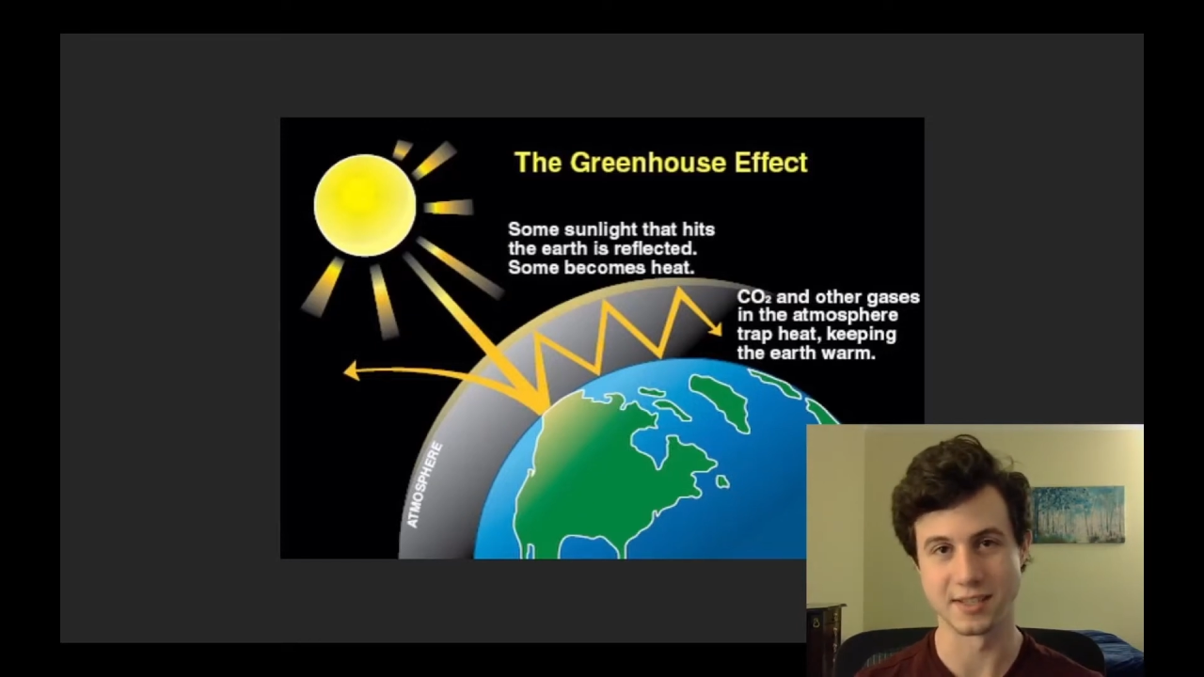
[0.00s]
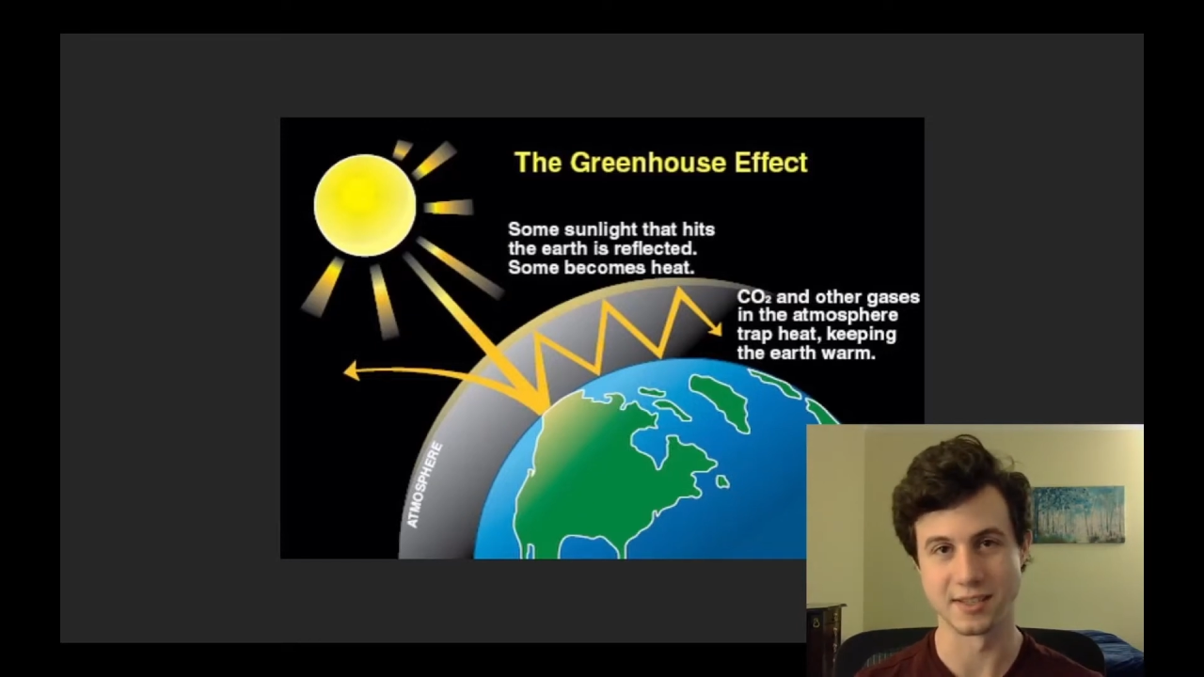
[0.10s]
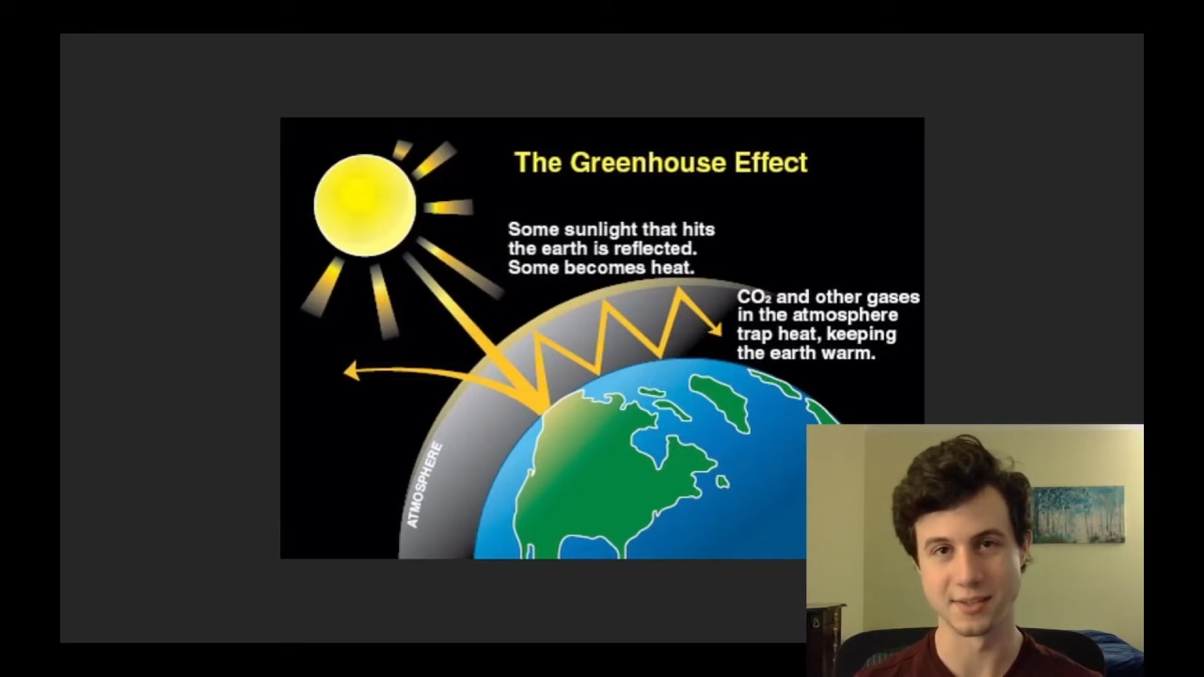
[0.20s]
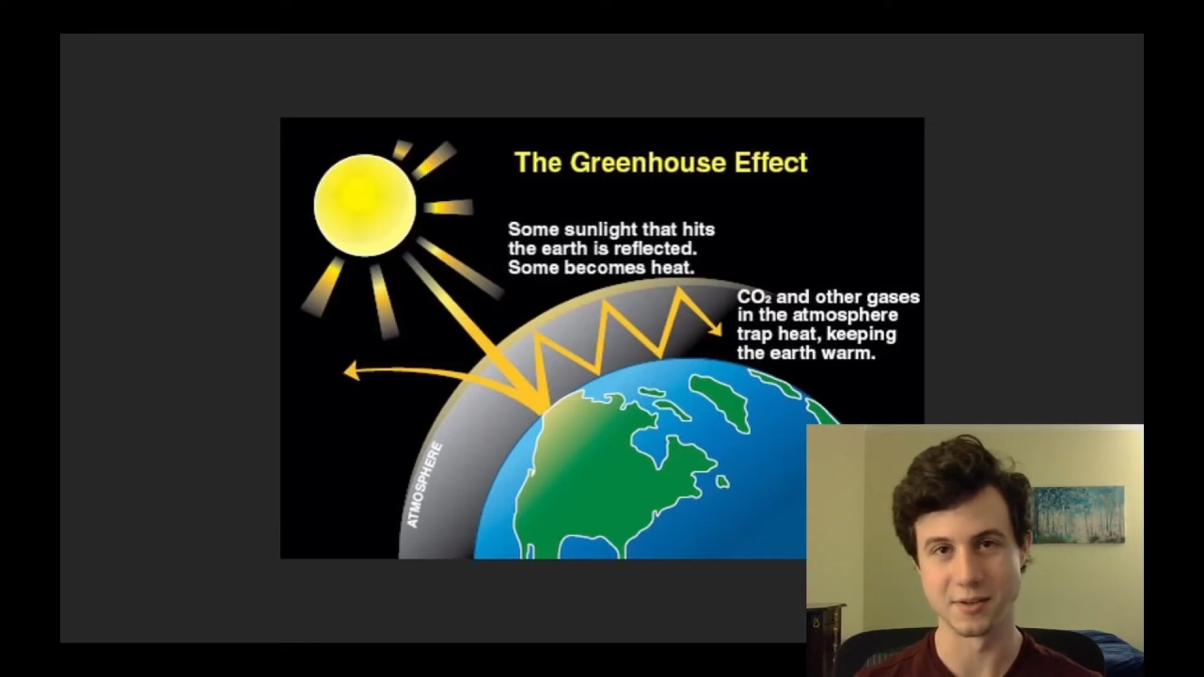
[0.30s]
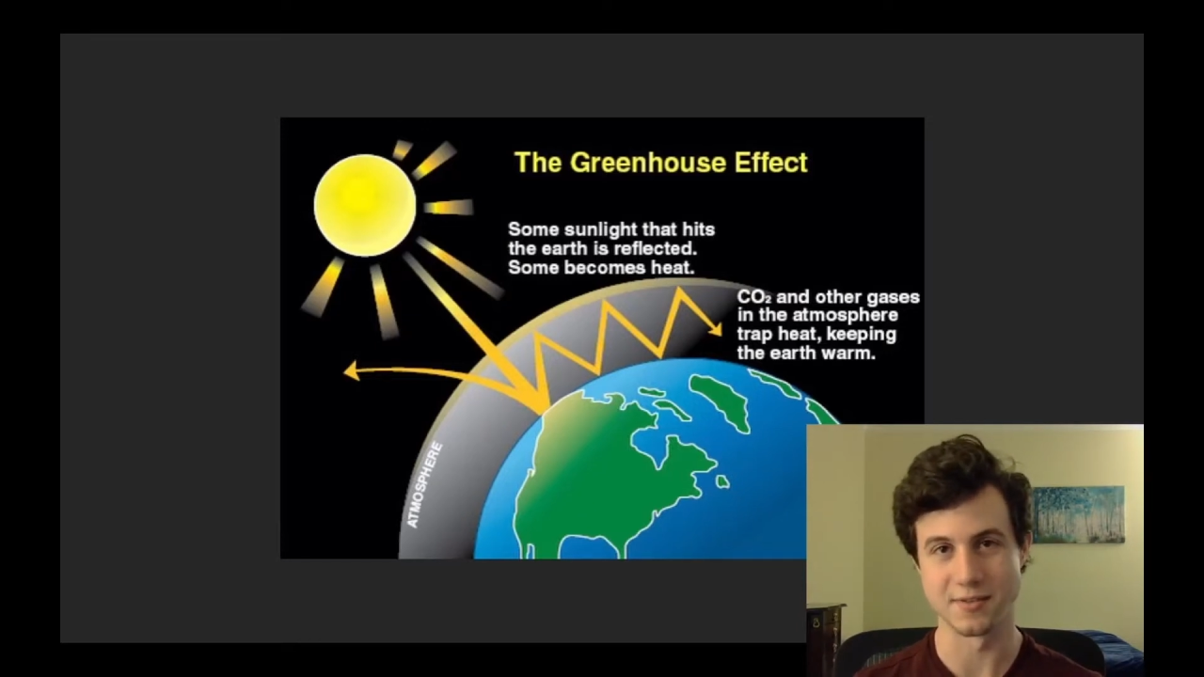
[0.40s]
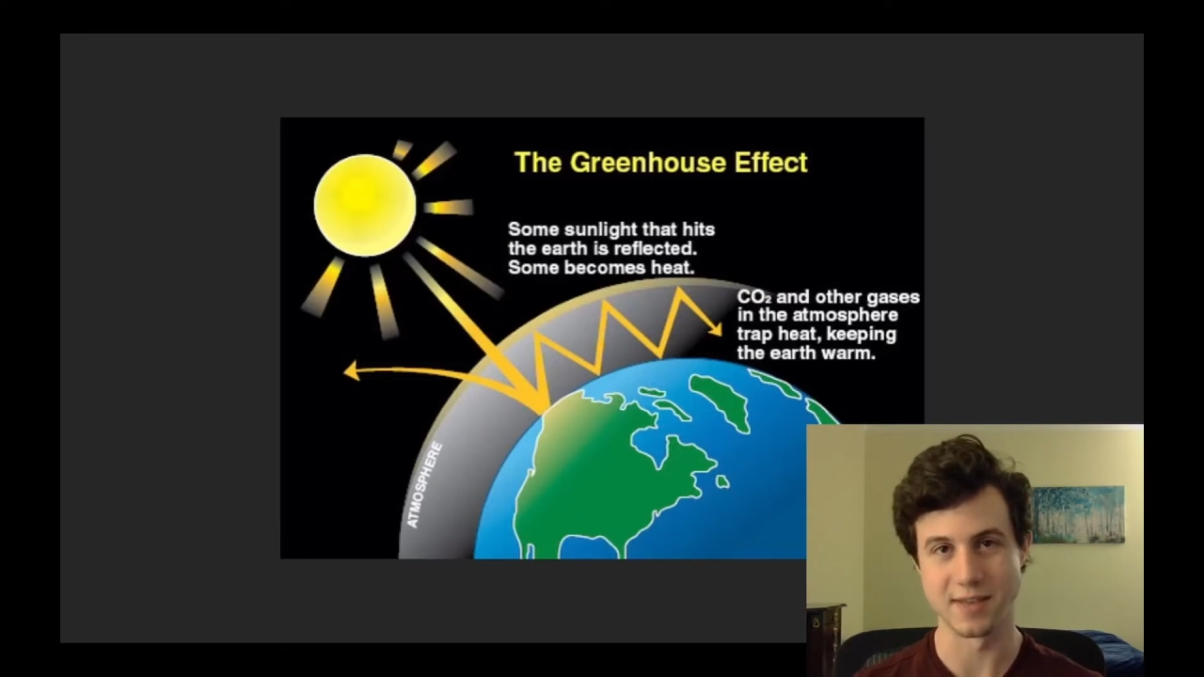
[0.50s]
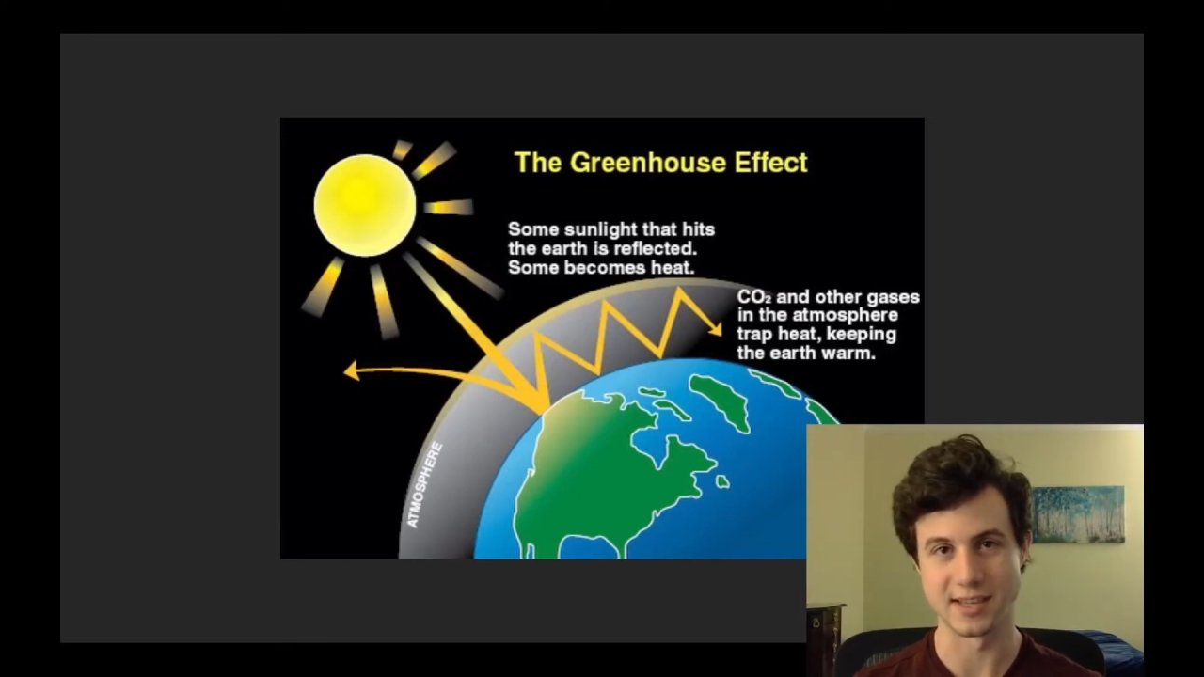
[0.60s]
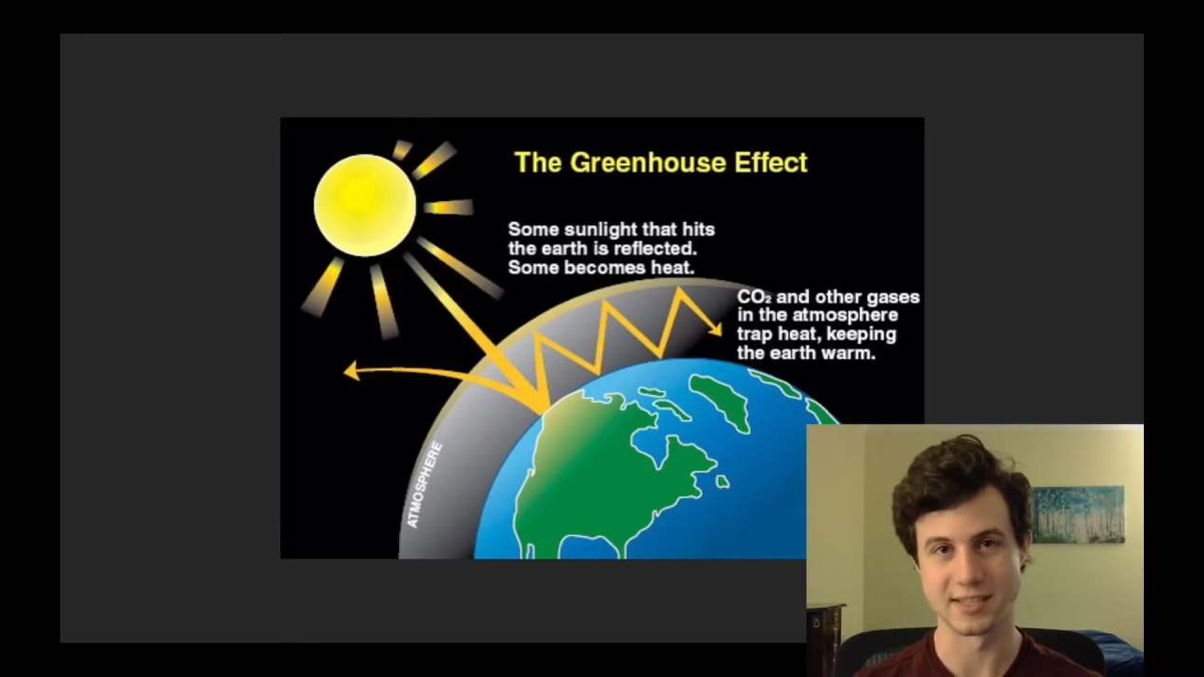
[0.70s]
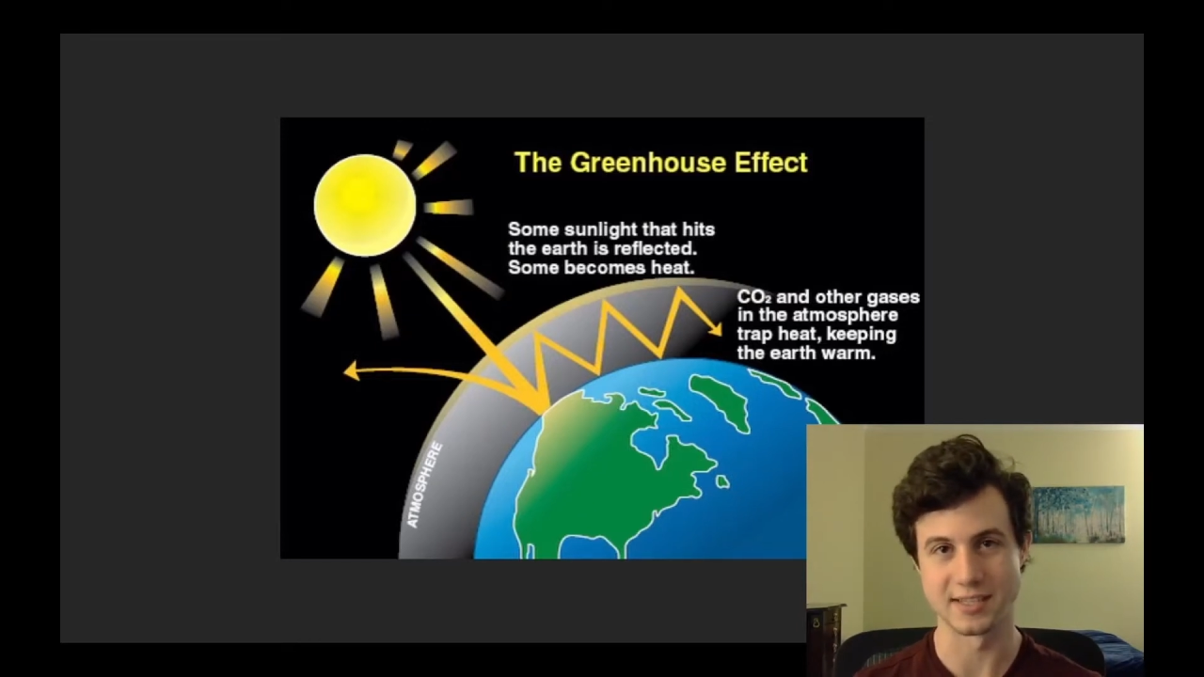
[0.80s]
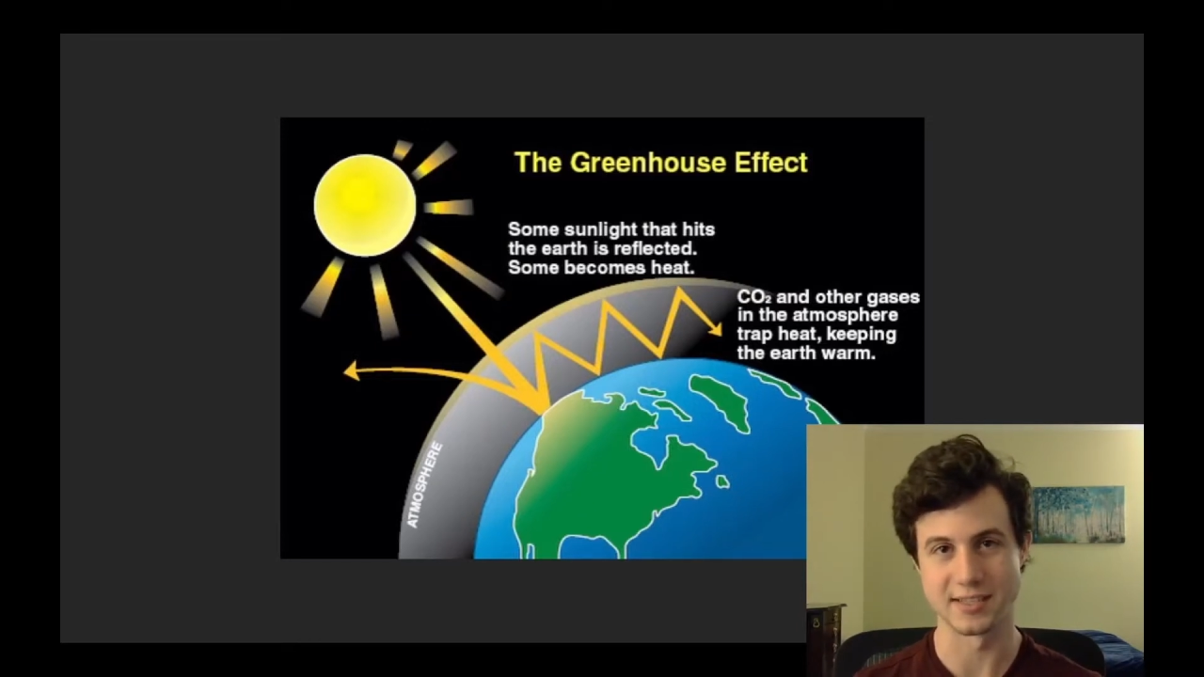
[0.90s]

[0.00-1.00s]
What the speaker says: a good effect